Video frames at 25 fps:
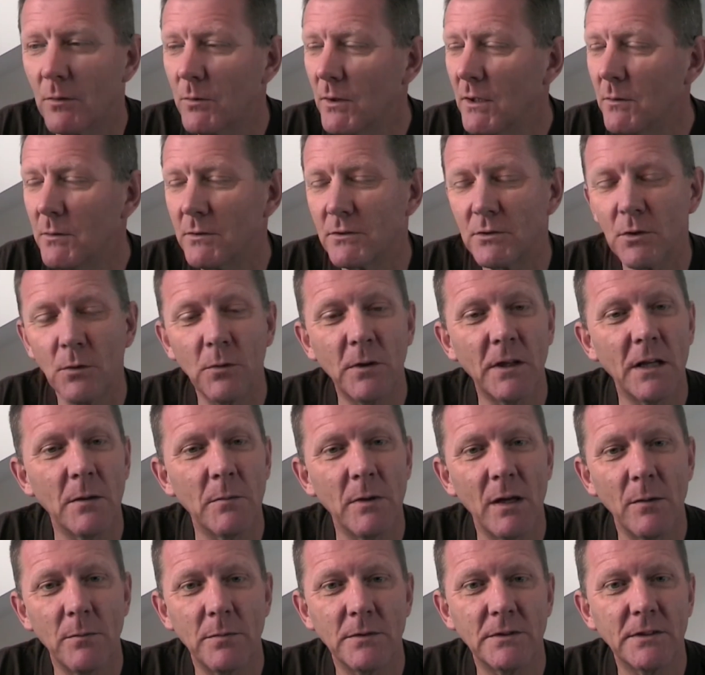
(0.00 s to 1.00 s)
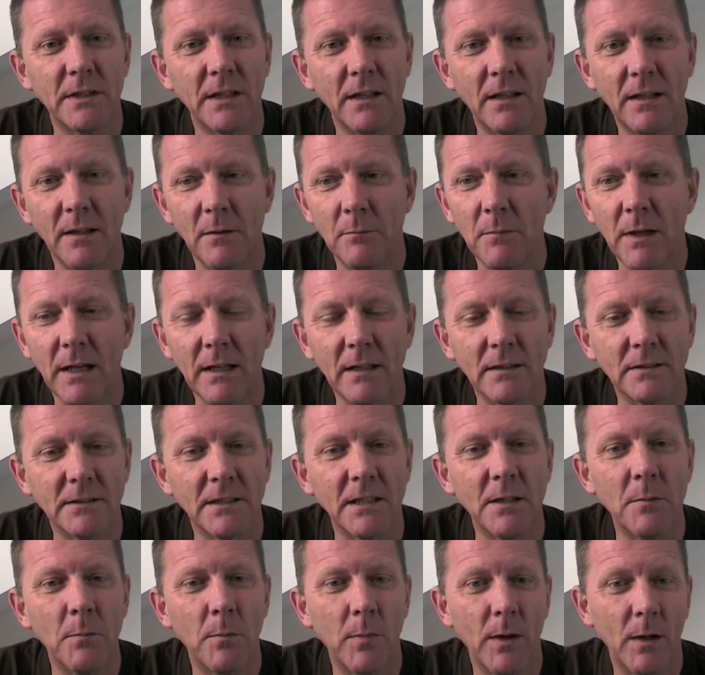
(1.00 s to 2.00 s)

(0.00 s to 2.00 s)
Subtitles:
We were talking about particular magazine